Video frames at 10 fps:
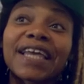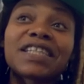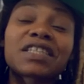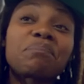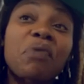
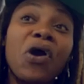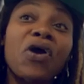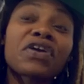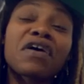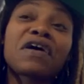it's a
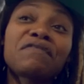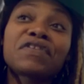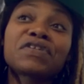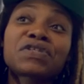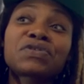part of
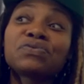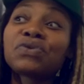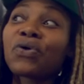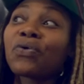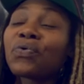the
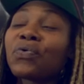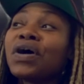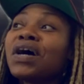pseudo